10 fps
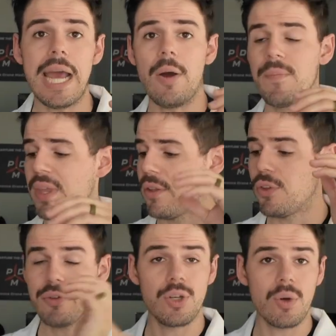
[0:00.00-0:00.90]
Now,
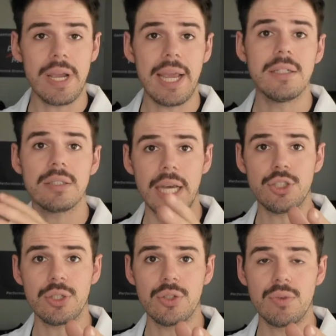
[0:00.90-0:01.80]
they're your hands
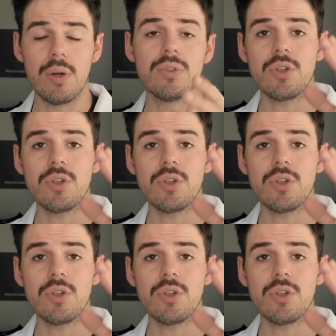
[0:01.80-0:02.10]
catching the drone,